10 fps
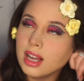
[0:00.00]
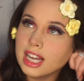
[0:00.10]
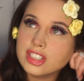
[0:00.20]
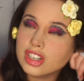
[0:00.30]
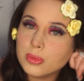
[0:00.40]

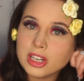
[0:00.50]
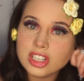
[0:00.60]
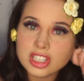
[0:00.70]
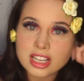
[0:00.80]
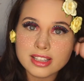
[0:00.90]
I started
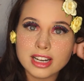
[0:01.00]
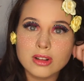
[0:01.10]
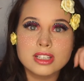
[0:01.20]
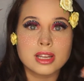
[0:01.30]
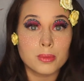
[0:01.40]
watching Jaclyn
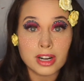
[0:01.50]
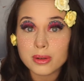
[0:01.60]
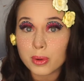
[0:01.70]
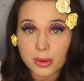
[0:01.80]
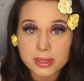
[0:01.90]
Hill because I wanted
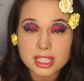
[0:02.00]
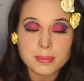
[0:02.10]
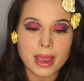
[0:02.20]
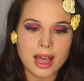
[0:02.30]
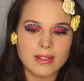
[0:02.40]
to work with this
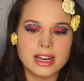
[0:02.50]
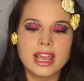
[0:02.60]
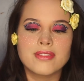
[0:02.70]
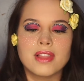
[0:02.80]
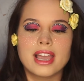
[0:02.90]
palette,
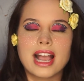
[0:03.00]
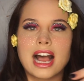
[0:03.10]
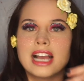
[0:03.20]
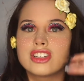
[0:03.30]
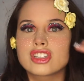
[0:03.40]
and like
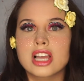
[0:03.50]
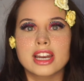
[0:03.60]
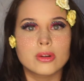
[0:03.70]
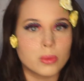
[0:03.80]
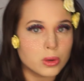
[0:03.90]
I just got
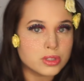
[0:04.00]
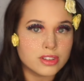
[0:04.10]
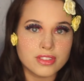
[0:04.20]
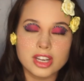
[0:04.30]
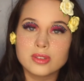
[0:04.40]
engrossed
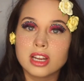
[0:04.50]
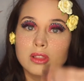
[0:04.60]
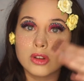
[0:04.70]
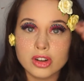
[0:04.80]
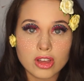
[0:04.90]
in her videos. I
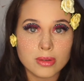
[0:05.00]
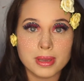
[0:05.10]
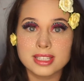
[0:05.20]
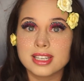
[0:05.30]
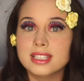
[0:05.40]
learned all the
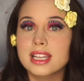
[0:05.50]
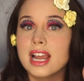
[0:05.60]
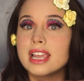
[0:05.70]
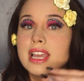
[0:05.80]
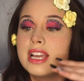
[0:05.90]
basics and
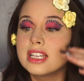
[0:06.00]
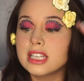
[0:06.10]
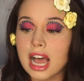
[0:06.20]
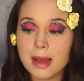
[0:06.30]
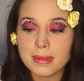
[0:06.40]
I
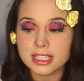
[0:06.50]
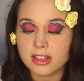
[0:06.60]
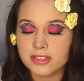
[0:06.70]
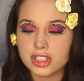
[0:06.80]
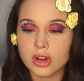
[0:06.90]
taught
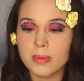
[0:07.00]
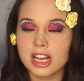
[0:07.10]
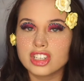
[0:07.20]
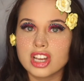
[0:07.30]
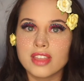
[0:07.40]
myself so
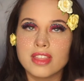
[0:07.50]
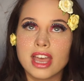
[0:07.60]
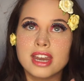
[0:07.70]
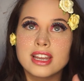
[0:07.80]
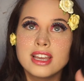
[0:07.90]
much, and
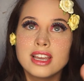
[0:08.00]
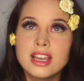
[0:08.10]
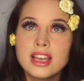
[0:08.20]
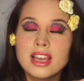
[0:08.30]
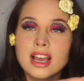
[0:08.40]
then
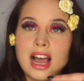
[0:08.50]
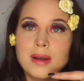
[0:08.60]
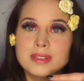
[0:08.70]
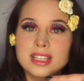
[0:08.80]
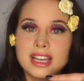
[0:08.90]

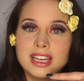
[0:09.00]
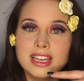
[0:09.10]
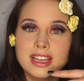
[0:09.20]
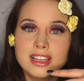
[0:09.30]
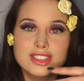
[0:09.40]
I was
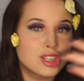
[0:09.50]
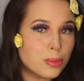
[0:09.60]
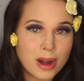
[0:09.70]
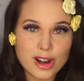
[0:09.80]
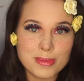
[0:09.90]
like
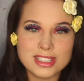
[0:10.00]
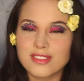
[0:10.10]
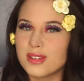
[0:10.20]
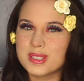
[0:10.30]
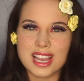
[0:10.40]
so proud of
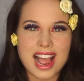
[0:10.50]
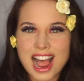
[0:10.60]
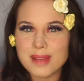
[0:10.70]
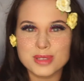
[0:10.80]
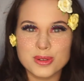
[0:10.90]
myself. I was like,
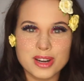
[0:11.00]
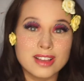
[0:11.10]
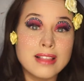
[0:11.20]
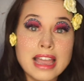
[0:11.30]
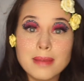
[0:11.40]
I'm so good
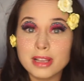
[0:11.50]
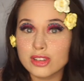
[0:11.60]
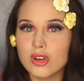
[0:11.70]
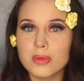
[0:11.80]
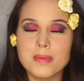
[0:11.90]
at glam,
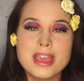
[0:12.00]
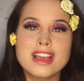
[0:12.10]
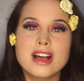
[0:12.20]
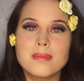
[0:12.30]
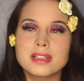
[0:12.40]
like normal
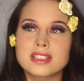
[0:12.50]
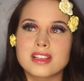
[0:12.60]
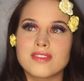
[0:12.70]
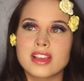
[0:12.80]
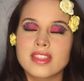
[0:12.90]
makeup and
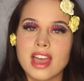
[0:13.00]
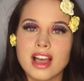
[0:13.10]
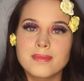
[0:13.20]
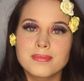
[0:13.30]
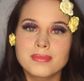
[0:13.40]
stuff like
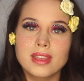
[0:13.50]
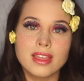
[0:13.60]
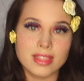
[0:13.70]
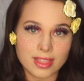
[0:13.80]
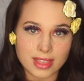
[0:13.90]
that.
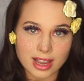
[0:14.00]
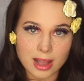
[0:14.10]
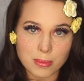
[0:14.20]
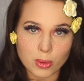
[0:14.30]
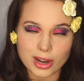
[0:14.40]
And then that
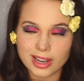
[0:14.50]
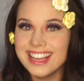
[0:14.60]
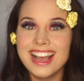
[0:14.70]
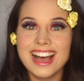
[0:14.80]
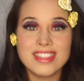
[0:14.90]
got boring.
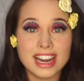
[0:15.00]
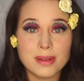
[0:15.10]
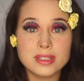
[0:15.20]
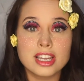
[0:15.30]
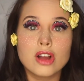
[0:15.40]
Then I
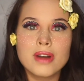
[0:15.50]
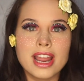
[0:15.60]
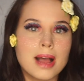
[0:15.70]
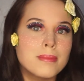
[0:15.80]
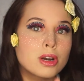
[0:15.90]
was like, all
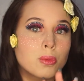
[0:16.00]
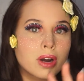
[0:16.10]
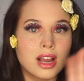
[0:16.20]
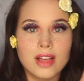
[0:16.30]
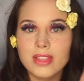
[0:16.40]
right, I'm gonna
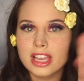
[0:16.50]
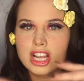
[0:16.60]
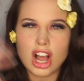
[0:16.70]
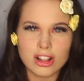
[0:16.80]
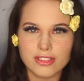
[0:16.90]
work on like
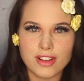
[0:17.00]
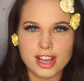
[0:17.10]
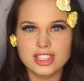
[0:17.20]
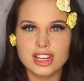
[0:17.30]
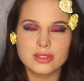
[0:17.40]
colorful
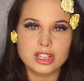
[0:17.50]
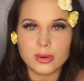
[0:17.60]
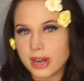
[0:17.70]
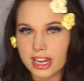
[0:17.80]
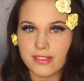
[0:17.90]
eyeshadows and
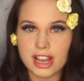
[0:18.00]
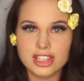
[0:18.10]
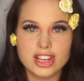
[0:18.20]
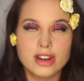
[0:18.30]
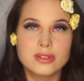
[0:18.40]
creative
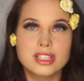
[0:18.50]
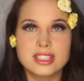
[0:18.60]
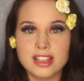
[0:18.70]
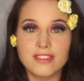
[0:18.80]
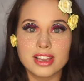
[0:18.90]
eyeshadows and
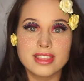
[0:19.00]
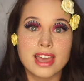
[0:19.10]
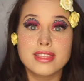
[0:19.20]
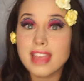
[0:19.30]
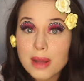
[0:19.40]
stuff like
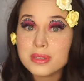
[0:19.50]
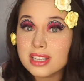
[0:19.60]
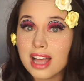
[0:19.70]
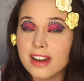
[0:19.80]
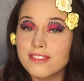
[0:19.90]
that. And that was a
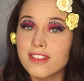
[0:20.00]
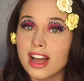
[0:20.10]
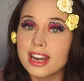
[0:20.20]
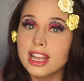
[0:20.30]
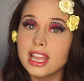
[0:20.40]
lot of
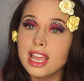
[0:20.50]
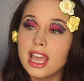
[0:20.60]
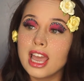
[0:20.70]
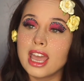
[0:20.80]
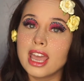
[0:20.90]
fun.
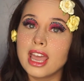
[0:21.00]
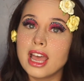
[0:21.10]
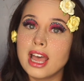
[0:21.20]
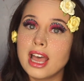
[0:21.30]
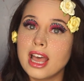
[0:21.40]

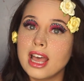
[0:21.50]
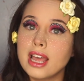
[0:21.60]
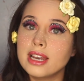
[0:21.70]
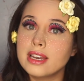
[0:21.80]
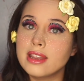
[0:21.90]

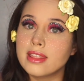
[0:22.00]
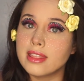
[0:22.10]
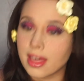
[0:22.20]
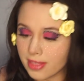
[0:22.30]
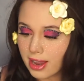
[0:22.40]
And
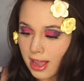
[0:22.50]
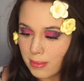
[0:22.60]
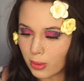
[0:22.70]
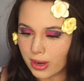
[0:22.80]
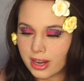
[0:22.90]
then that got
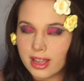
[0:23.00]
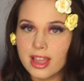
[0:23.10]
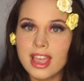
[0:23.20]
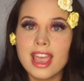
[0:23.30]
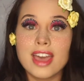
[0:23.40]
boring.
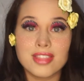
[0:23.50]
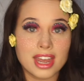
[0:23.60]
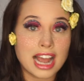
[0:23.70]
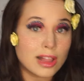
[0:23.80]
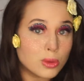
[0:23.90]
And
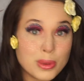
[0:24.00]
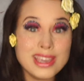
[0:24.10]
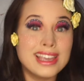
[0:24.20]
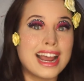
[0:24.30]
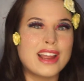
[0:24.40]
then
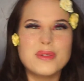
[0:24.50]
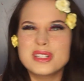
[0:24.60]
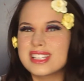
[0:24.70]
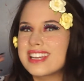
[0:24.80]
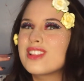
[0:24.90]
Halloween, I
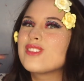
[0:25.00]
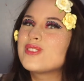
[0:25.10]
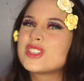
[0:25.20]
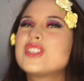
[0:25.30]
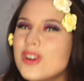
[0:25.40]
always like
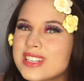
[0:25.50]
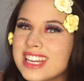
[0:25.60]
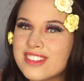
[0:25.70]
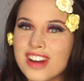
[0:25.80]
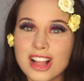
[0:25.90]
was so
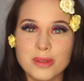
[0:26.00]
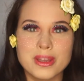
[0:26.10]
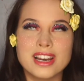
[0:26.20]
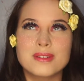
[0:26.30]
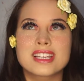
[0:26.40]
excited for
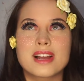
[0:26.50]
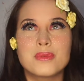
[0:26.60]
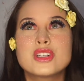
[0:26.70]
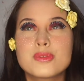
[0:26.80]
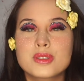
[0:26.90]
Halloween. I was like, I
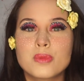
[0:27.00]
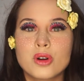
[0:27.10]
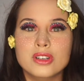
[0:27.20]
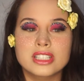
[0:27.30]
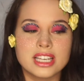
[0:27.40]
wish it was
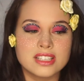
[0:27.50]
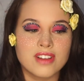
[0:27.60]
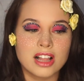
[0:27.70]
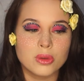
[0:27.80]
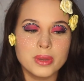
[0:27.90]
more days of
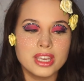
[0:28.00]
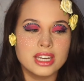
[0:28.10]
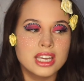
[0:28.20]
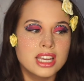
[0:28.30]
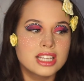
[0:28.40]

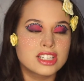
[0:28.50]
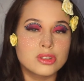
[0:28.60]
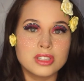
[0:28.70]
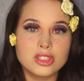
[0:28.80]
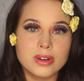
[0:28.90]
Halloween to
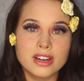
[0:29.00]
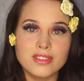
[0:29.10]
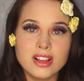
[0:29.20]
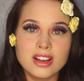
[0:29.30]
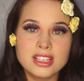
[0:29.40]
do these creative
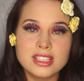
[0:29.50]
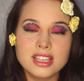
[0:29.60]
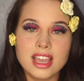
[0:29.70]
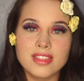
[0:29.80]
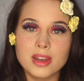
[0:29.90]
looks.
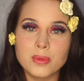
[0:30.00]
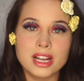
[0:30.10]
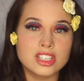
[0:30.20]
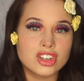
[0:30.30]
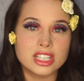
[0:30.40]
And then when
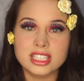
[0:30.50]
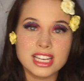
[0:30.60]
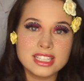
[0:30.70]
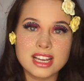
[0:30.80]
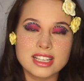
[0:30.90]
I started
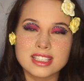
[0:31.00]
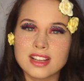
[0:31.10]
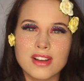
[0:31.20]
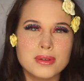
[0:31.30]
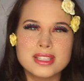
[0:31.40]
TikTok and
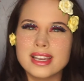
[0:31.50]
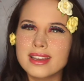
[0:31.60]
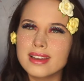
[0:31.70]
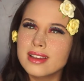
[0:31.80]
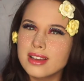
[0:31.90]
stuff, I was
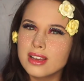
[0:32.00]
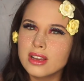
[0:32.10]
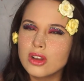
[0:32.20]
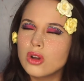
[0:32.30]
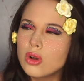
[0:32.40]
like,
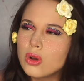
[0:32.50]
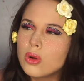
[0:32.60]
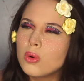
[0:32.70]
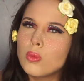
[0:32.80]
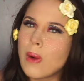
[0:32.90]

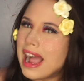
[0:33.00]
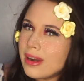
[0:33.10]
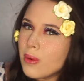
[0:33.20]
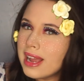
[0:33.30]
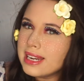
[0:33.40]
why
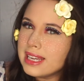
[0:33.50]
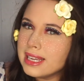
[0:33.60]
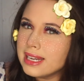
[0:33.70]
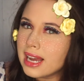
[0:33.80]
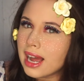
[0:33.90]
do I
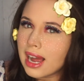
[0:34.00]
need a